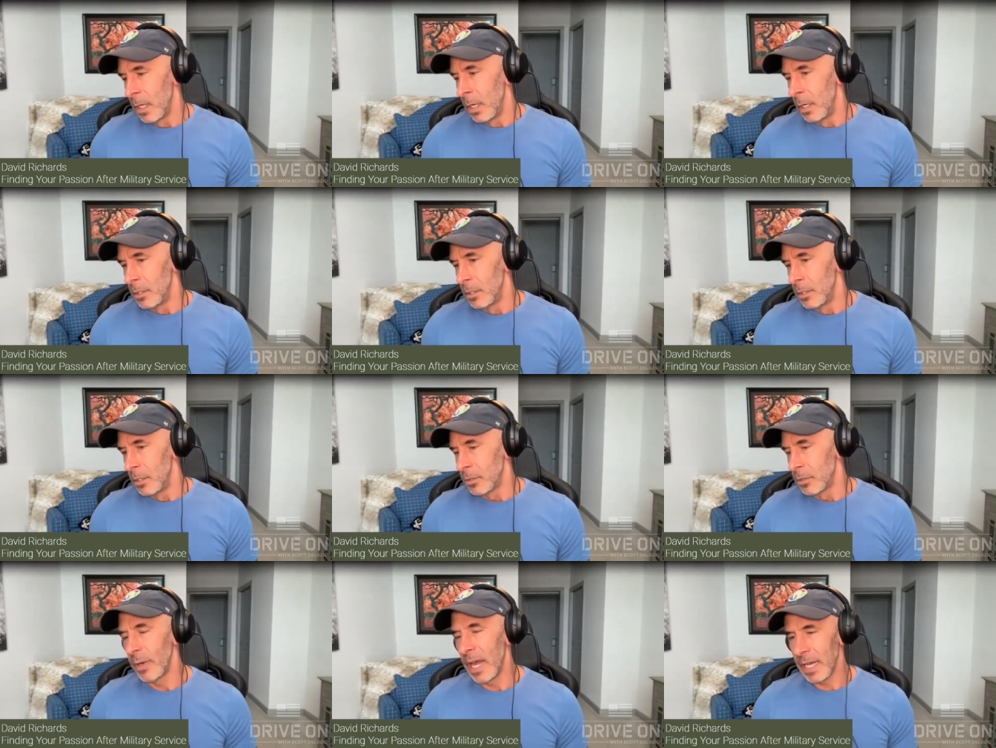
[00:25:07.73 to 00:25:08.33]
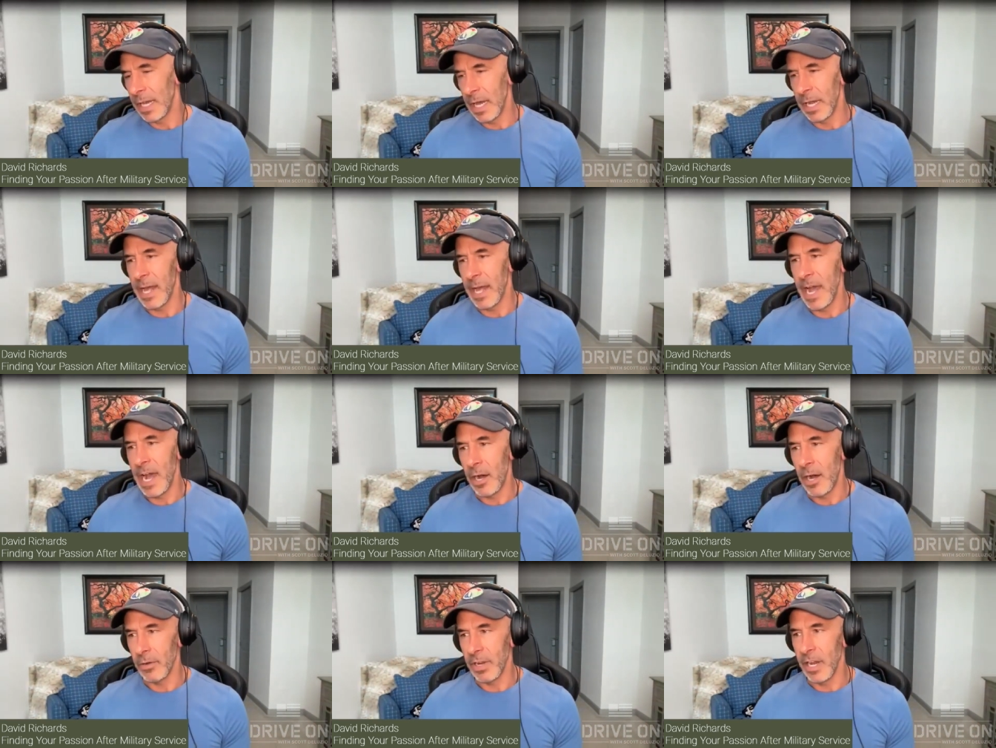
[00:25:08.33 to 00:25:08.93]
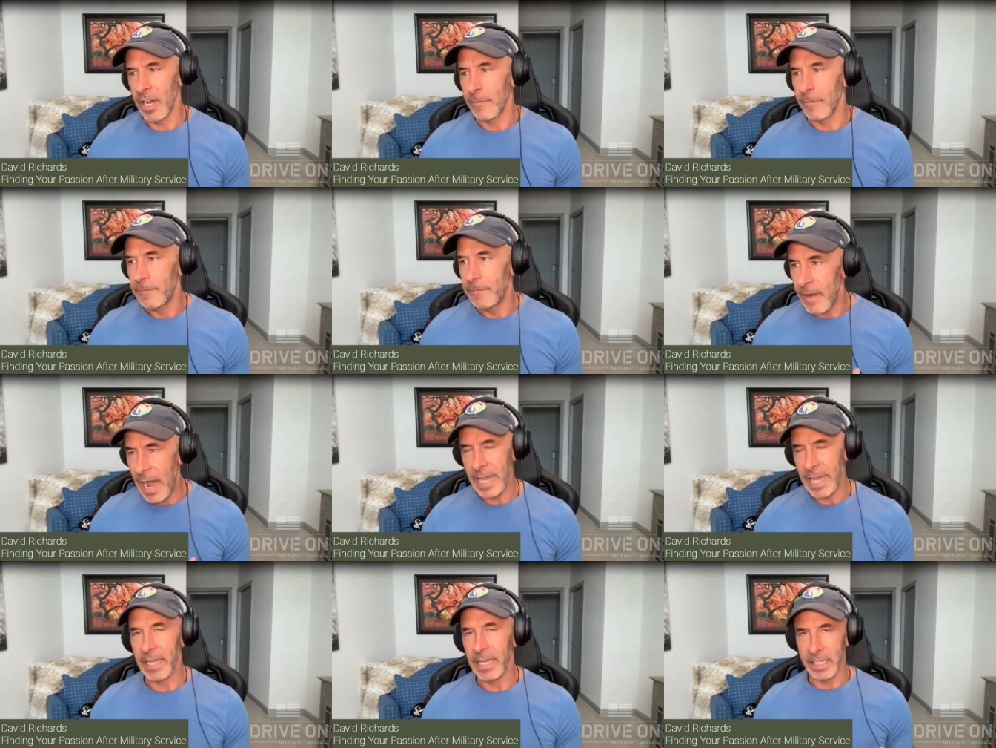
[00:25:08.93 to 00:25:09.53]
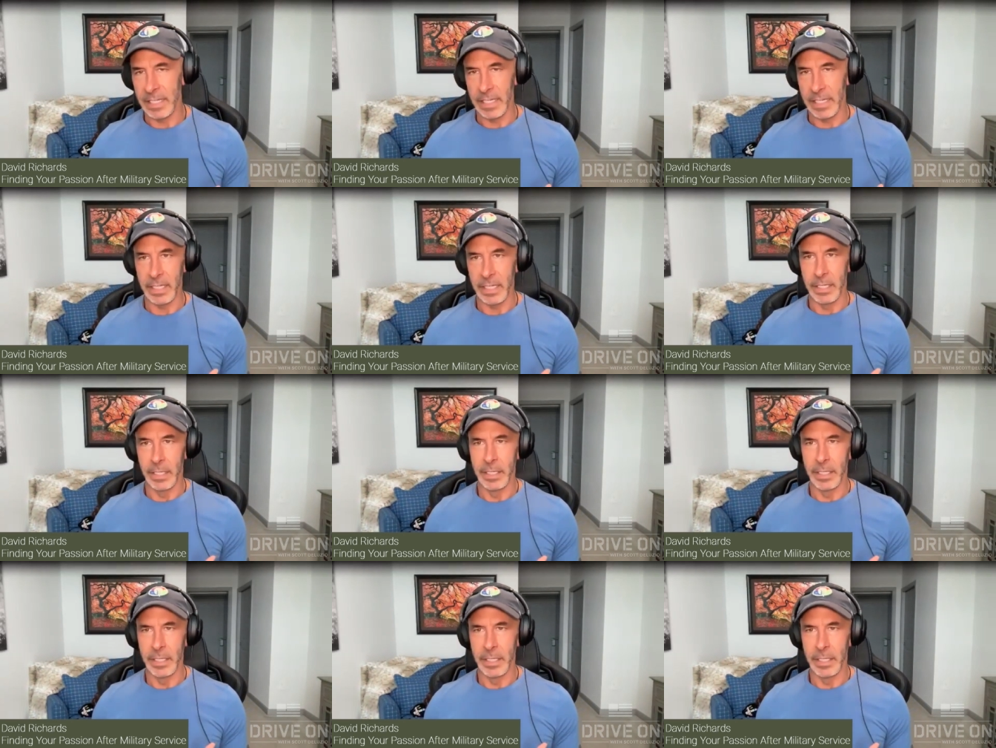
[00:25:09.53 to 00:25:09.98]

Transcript: So when I got out and finally,